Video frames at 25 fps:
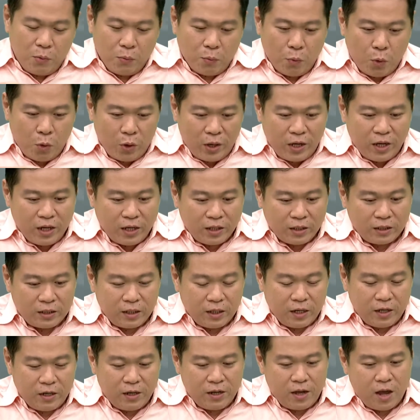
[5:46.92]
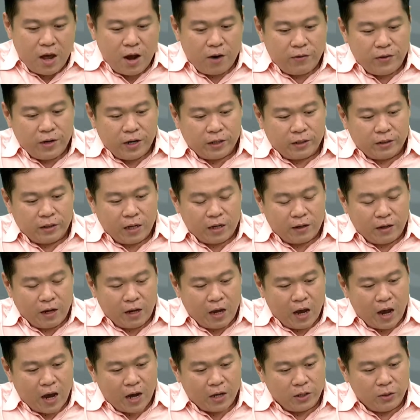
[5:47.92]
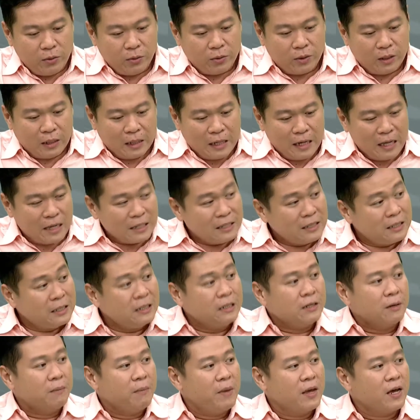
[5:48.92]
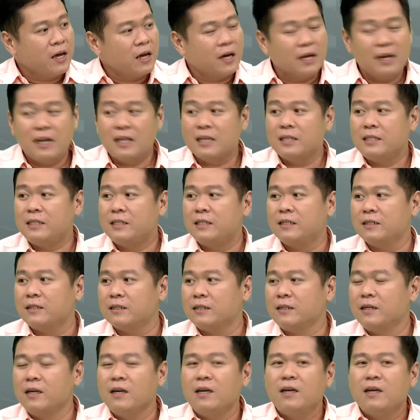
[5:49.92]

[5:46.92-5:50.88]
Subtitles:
votings in the area try to cluster, make a cluster,